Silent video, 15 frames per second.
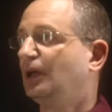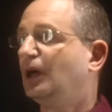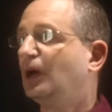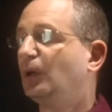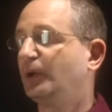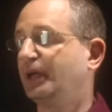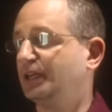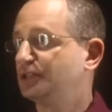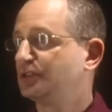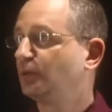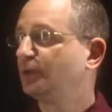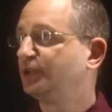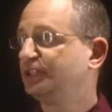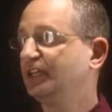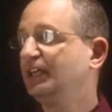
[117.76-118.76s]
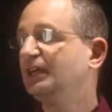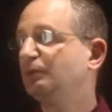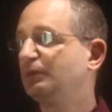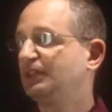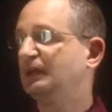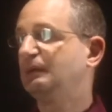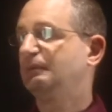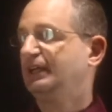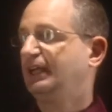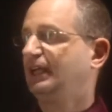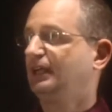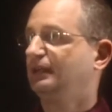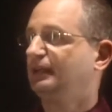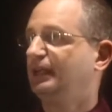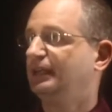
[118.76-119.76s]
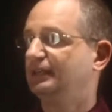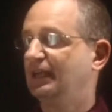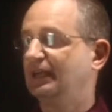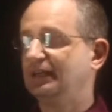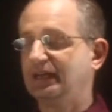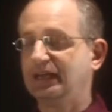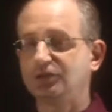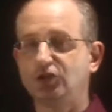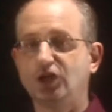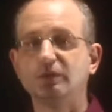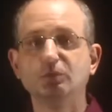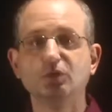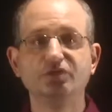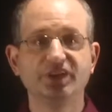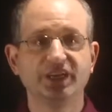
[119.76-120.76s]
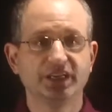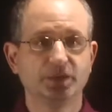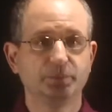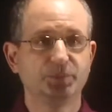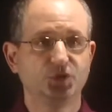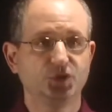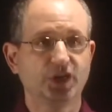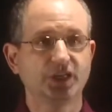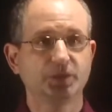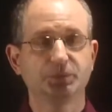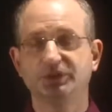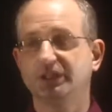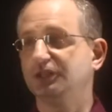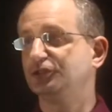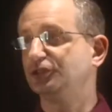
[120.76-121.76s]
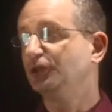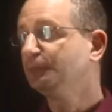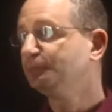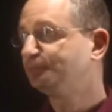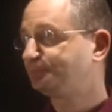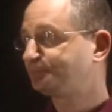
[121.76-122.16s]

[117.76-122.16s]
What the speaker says: Okay, so we're dealing with an electron moving in a periodic potential.